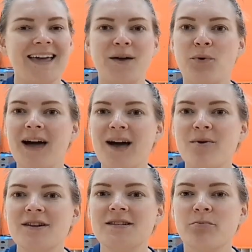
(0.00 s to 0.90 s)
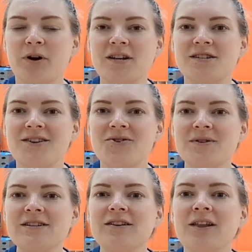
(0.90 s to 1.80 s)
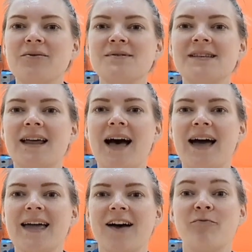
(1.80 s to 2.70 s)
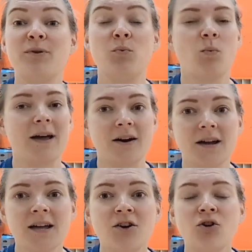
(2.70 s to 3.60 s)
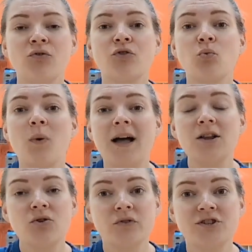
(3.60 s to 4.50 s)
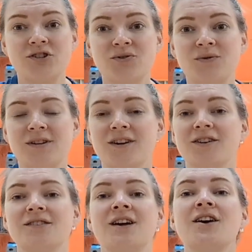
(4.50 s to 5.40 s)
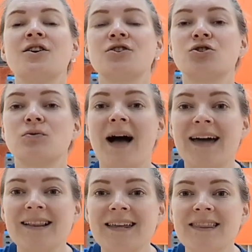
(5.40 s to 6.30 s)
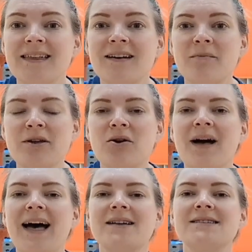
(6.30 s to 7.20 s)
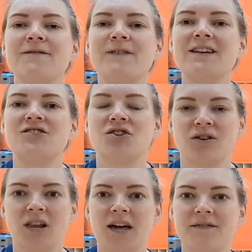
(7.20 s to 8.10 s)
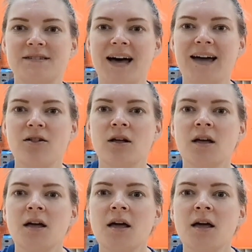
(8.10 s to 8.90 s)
And what I wanted to bring to you is clothes that I have been wearing for well over two years, trialing them. You know, how does it fit into your lifestyle?